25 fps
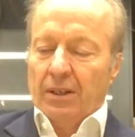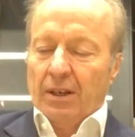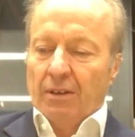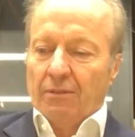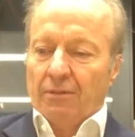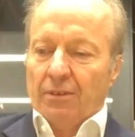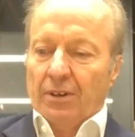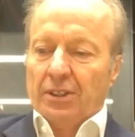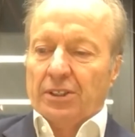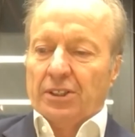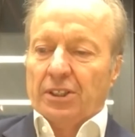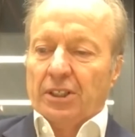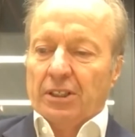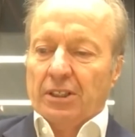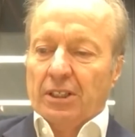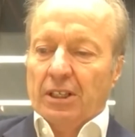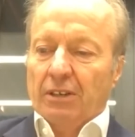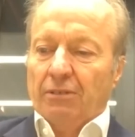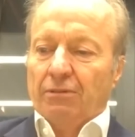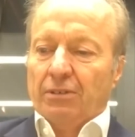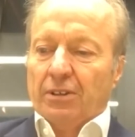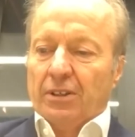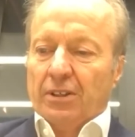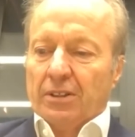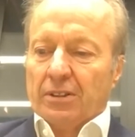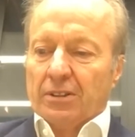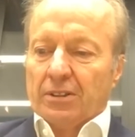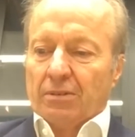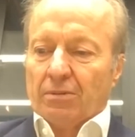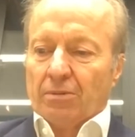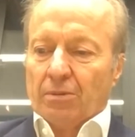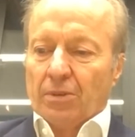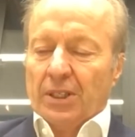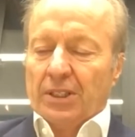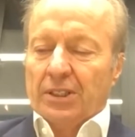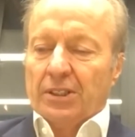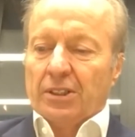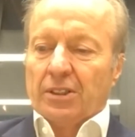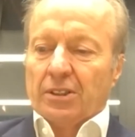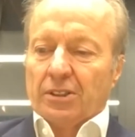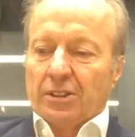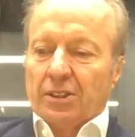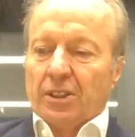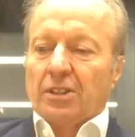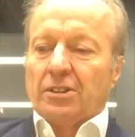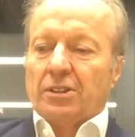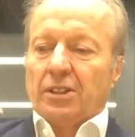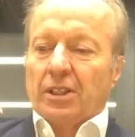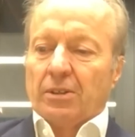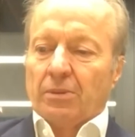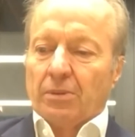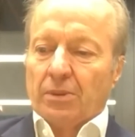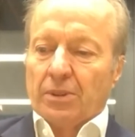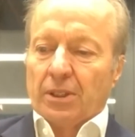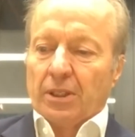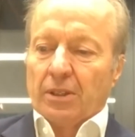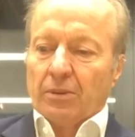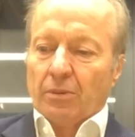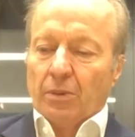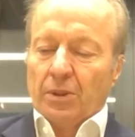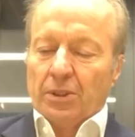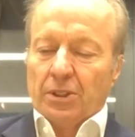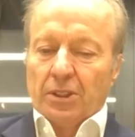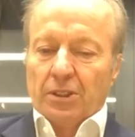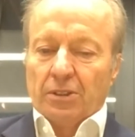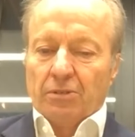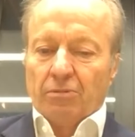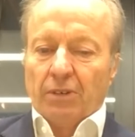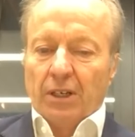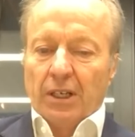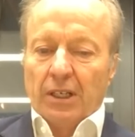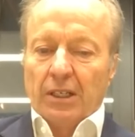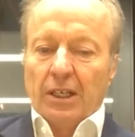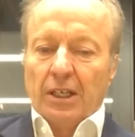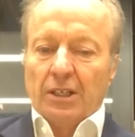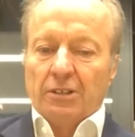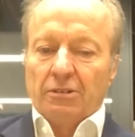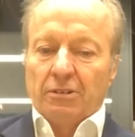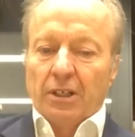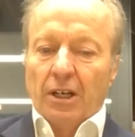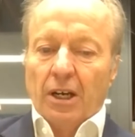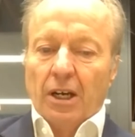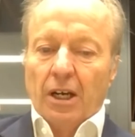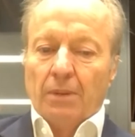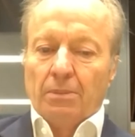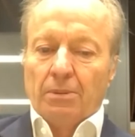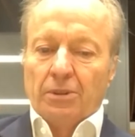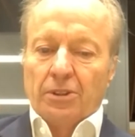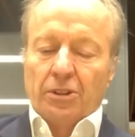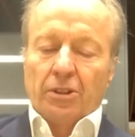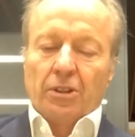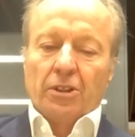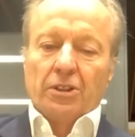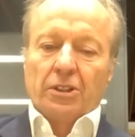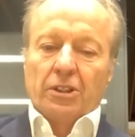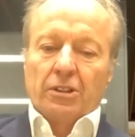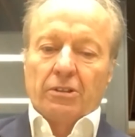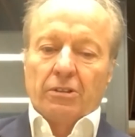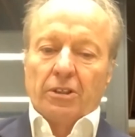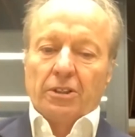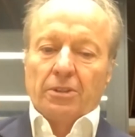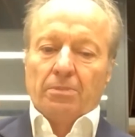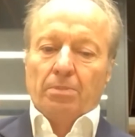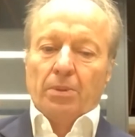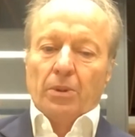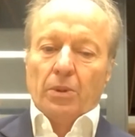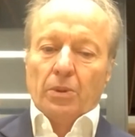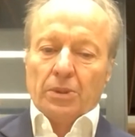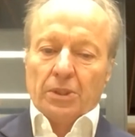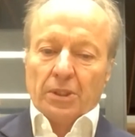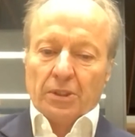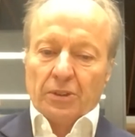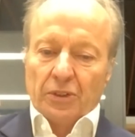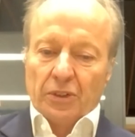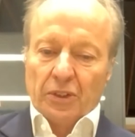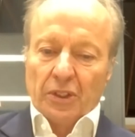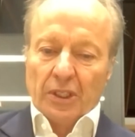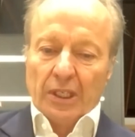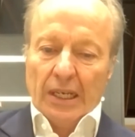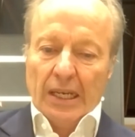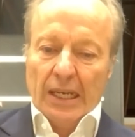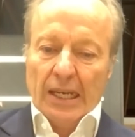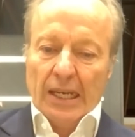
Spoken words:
very significant risk associated with it, which is regulatory arbitrage across borders.